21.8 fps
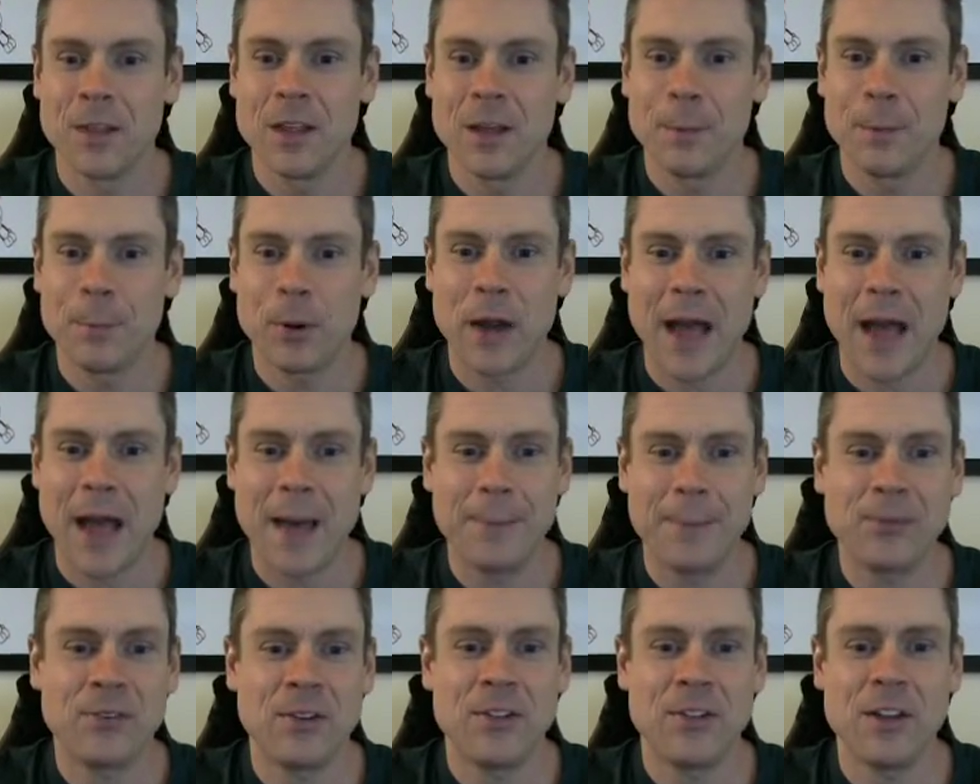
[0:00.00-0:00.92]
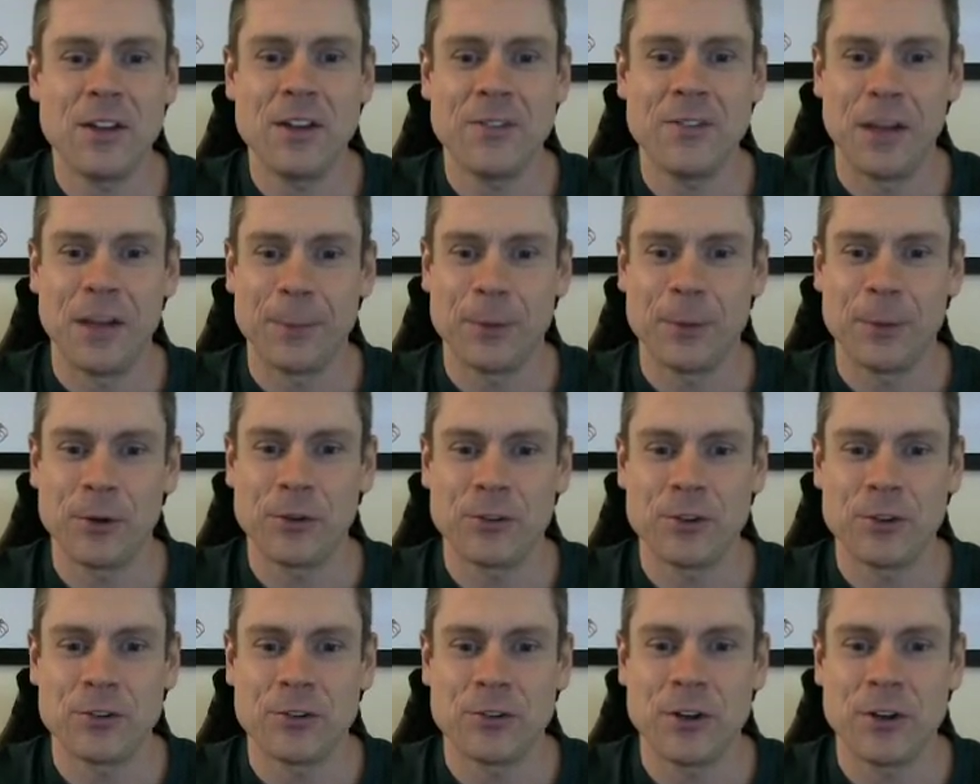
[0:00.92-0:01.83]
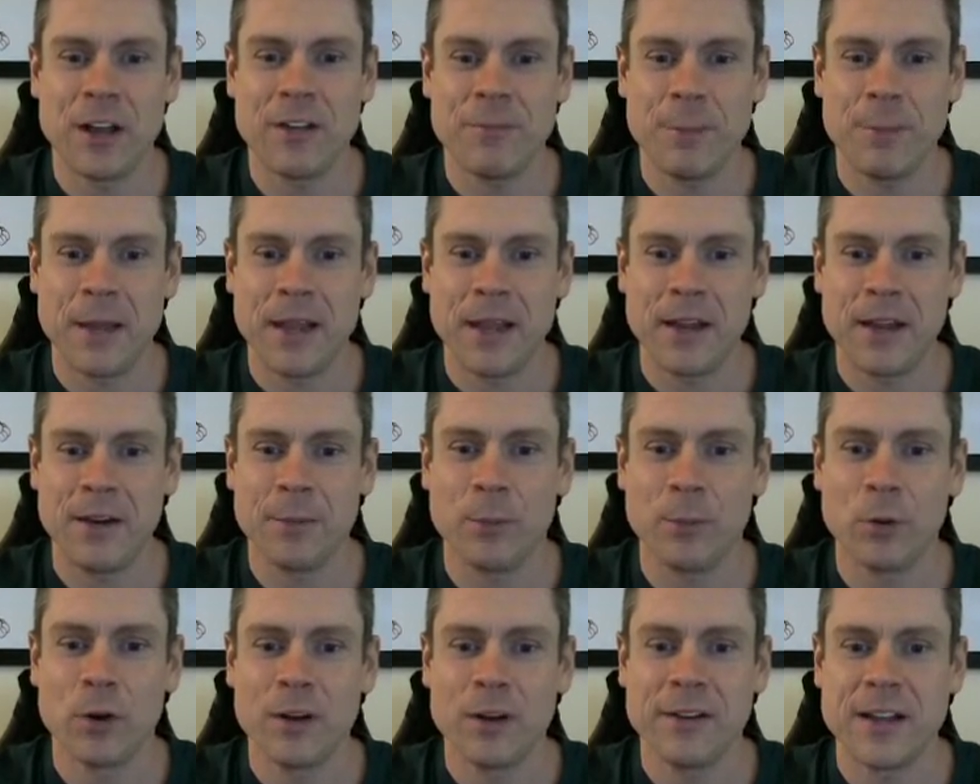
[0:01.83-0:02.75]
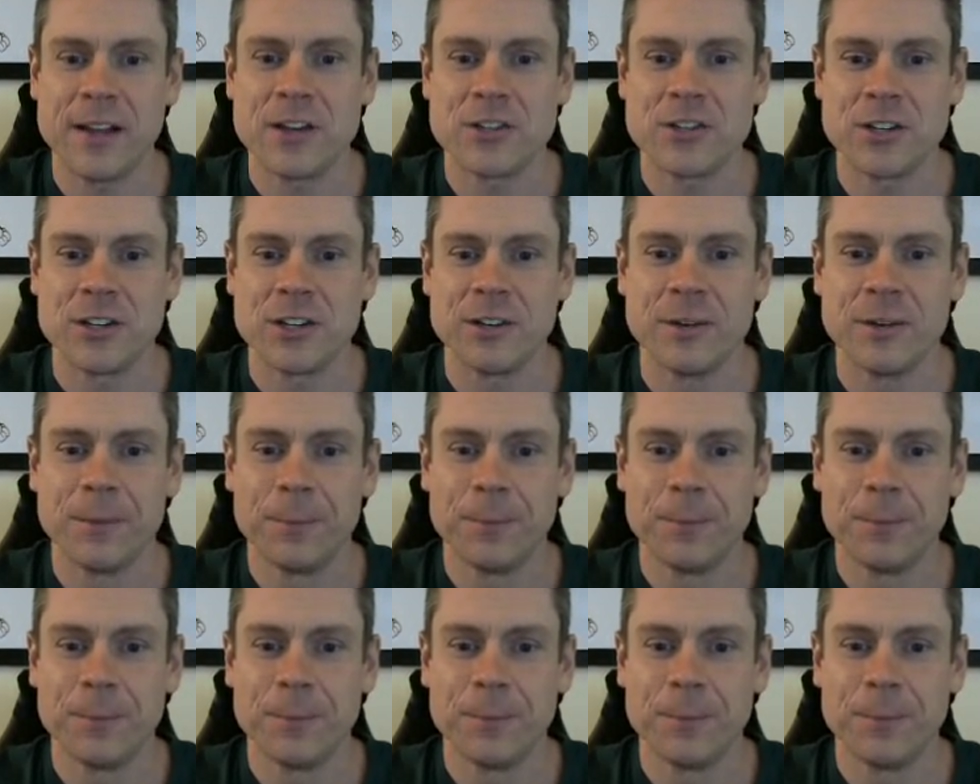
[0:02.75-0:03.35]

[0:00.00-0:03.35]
Perhaps the developers should have paid more attention